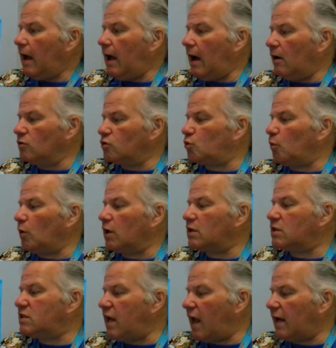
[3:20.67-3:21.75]
Elves were
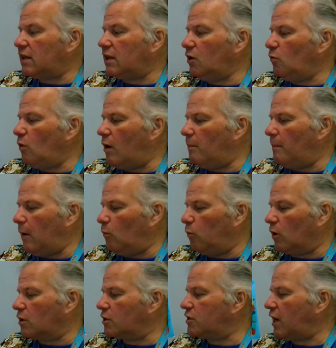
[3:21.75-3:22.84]
exactly what my
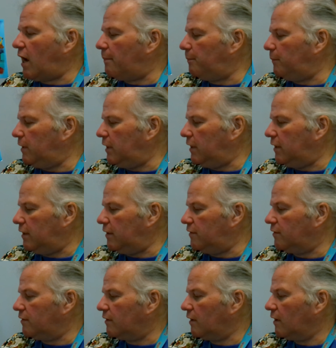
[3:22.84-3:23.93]
workshop needed.
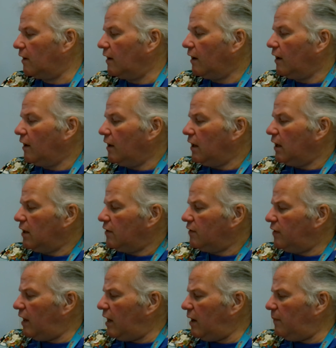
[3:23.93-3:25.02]

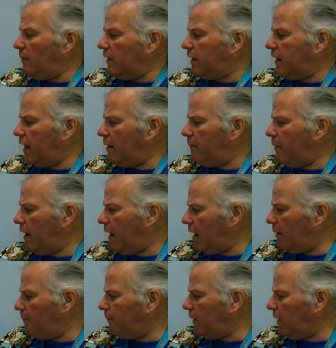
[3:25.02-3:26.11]
They became
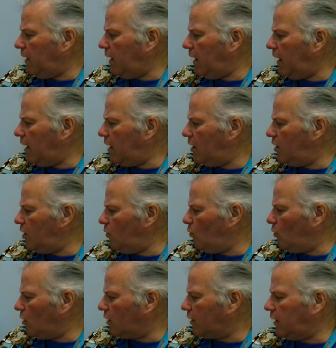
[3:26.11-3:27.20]
happy, handy
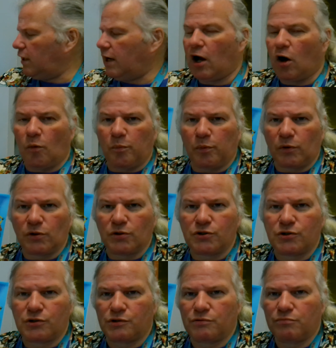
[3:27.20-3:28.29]
working helpers.
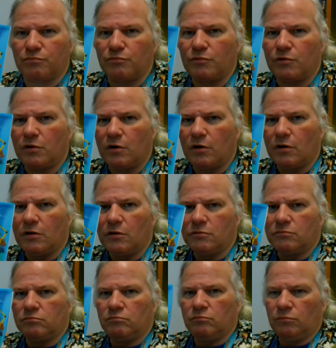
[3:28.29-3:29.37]

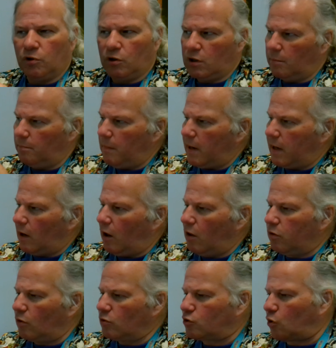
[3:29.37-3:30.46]
Hmm, look at them making all
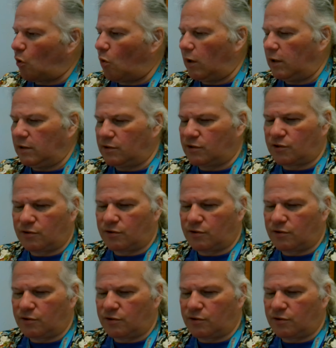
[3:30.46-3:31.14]
those toys.